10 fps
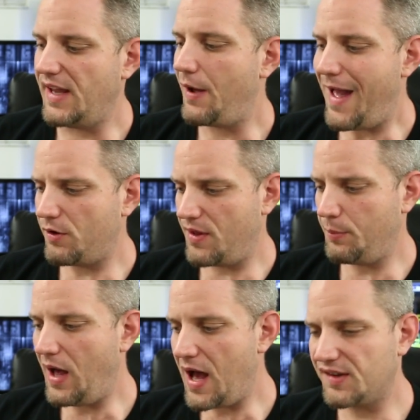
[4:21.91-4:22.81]
Now, out of the
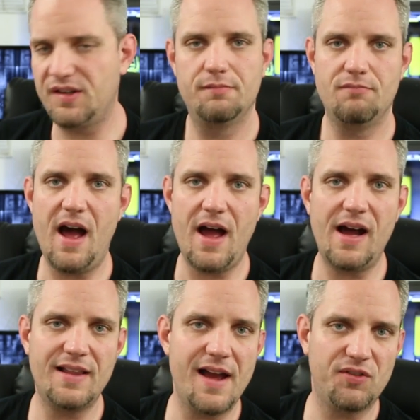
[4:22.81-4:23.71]
box, I,
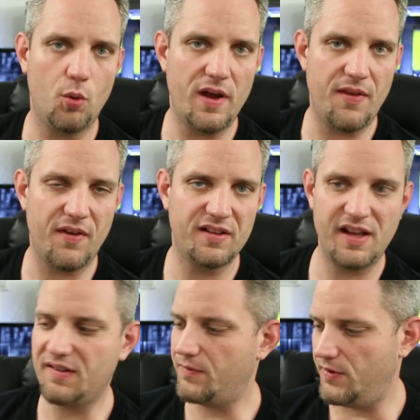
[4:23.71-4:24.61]
I like the way that the
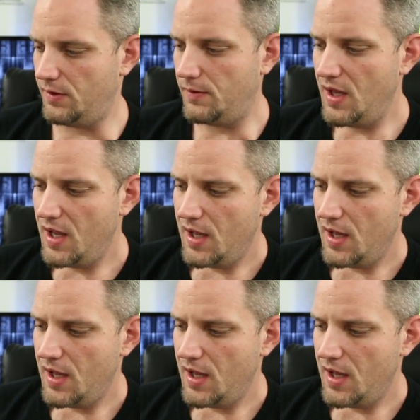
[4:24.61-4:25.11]
clicks feel.